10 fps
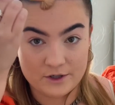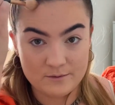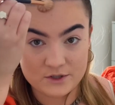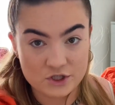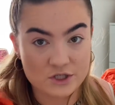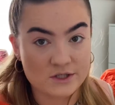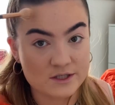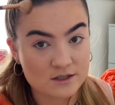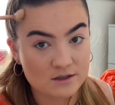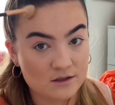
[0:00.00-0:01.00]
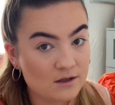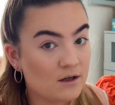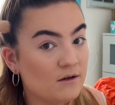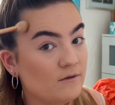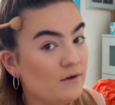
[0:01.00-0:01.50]
which is
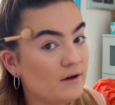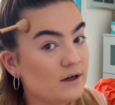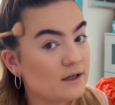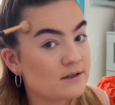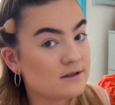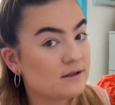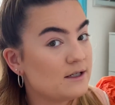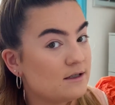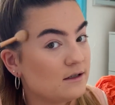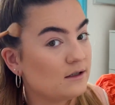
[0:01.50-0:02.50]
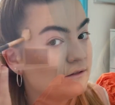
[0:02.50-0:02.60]
very exciting.